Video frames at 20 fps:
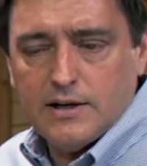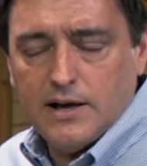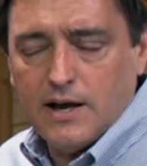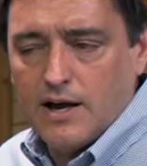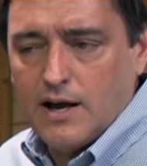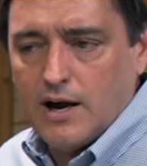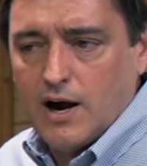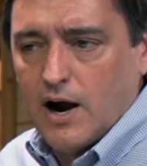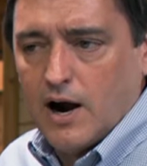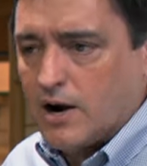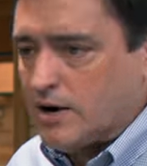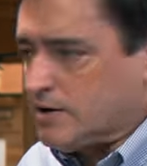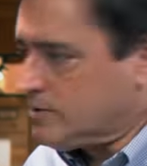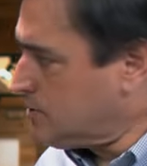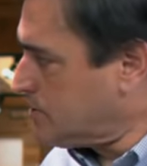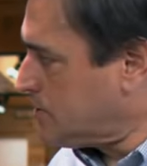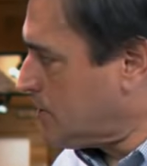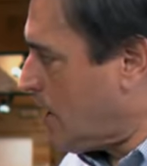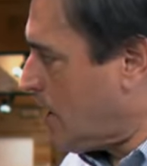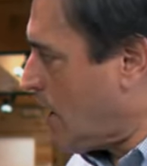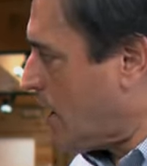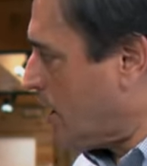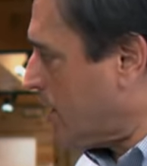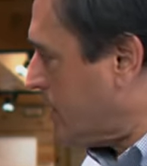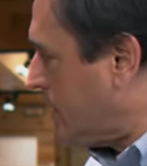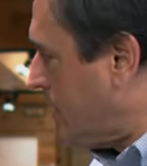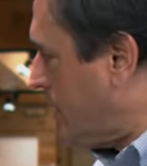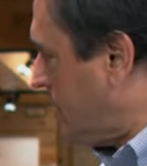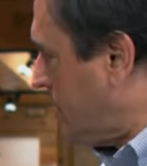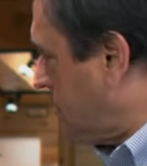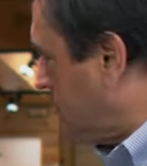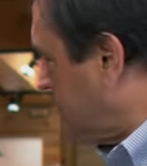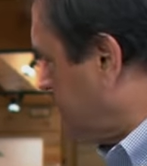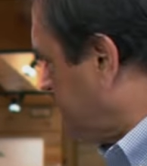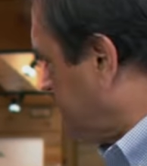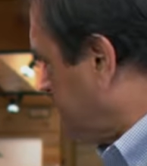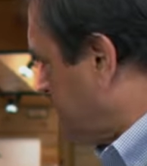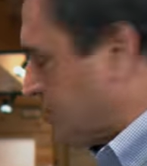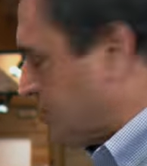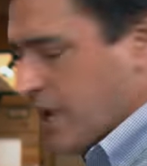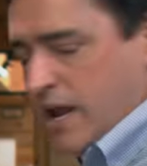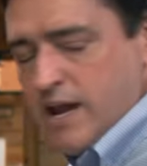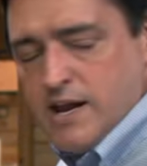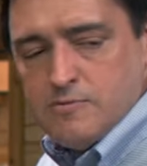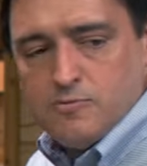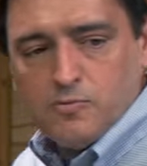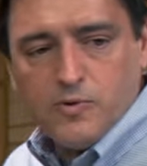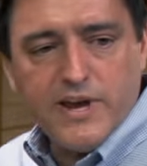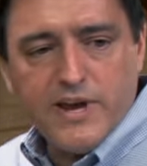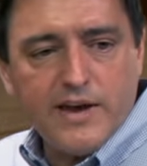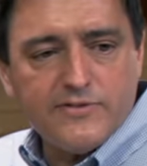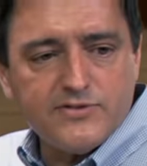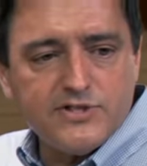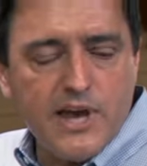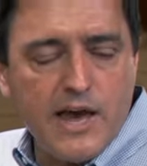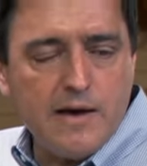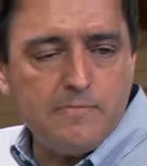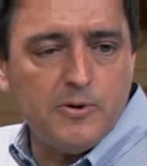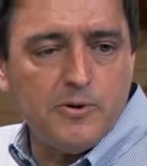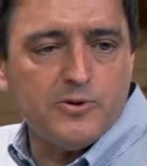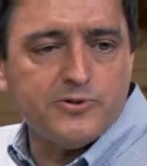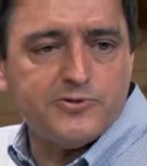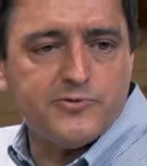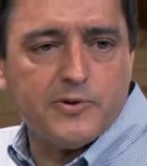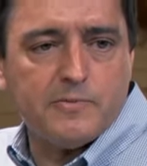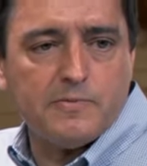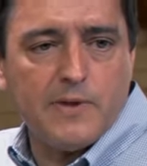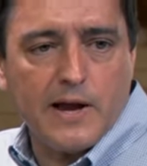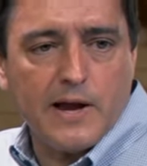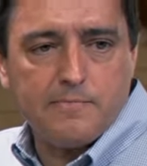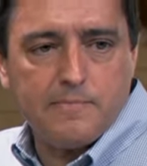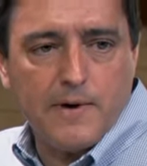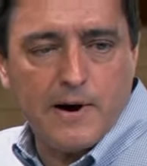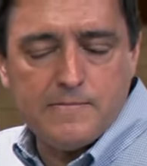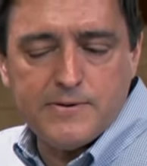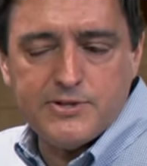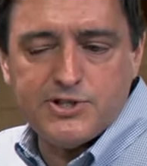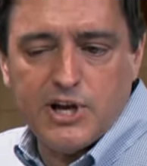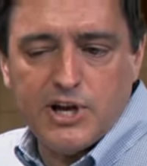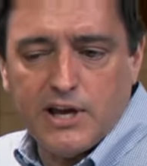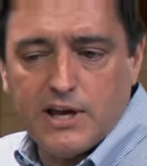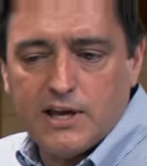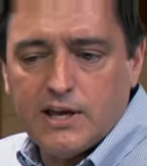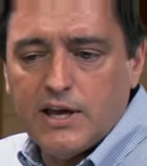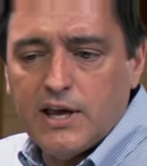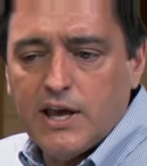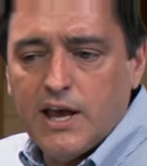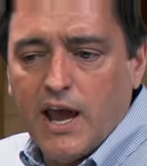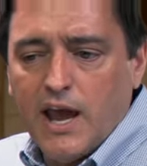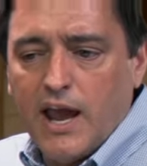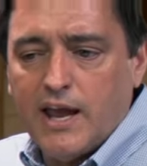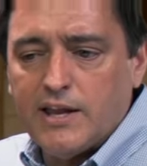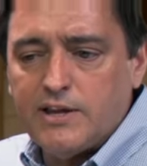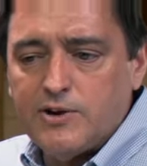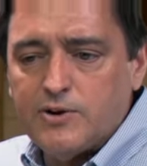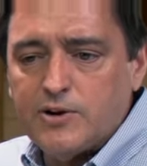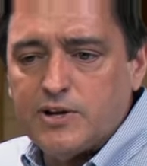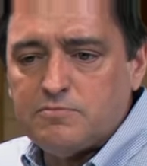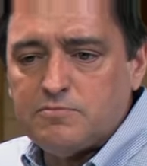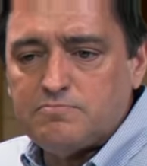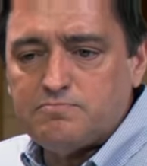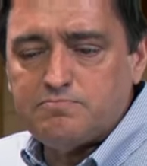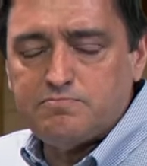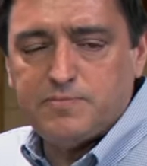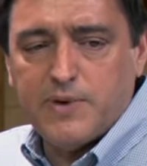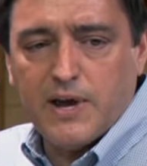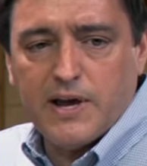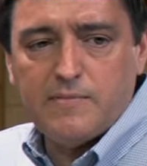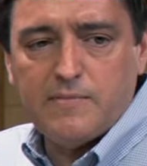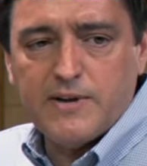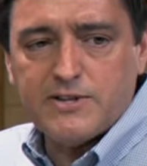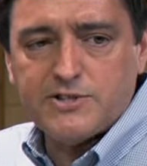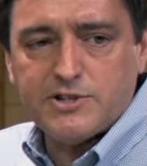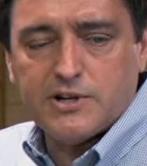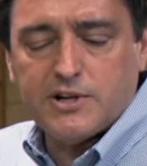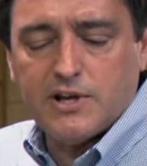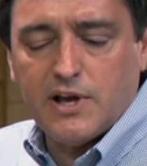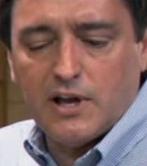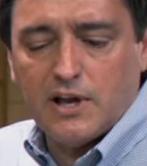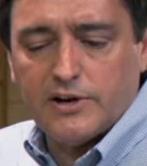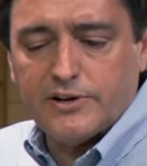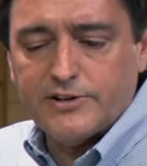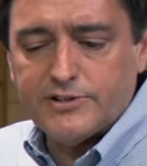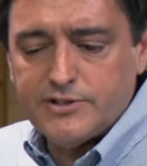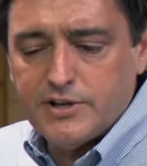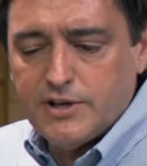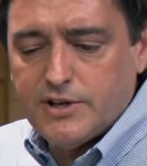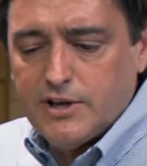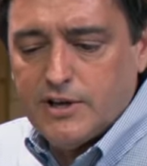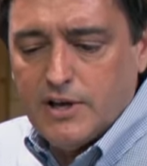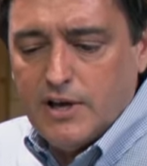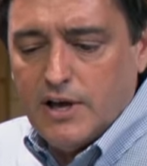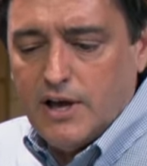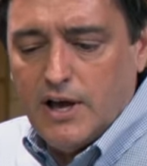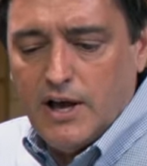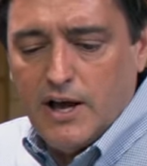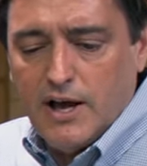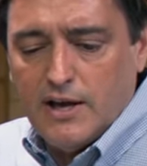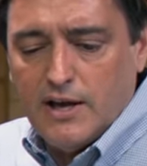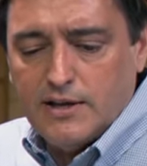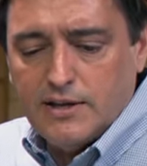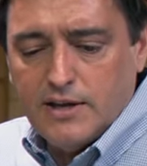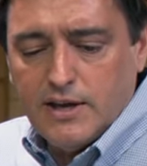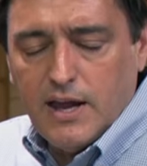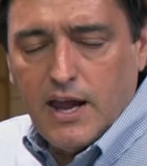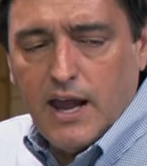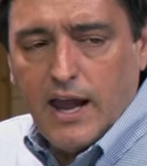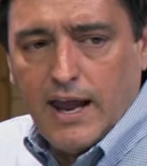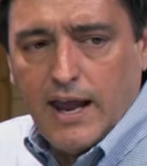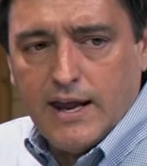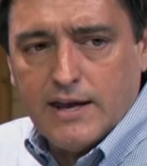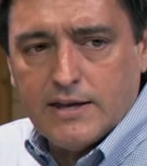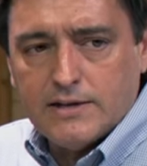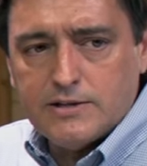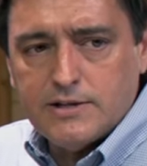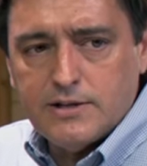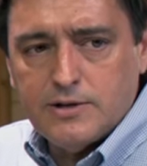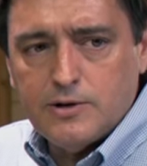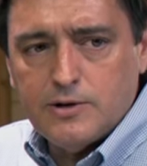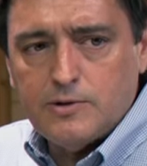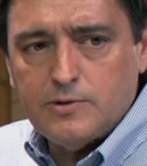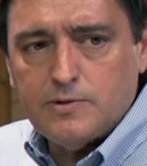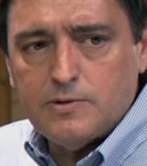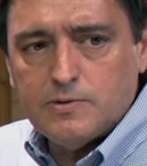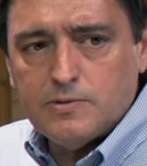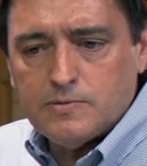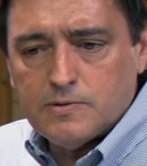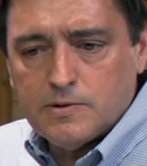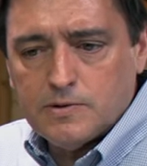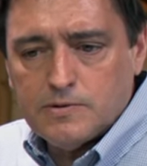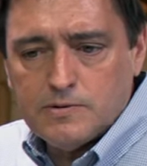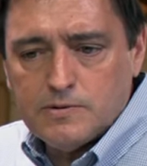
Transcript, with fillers: uh, our, our uh, stain, we have samples from like Perma-Chink, and you can pick a bunch of colors uh, and to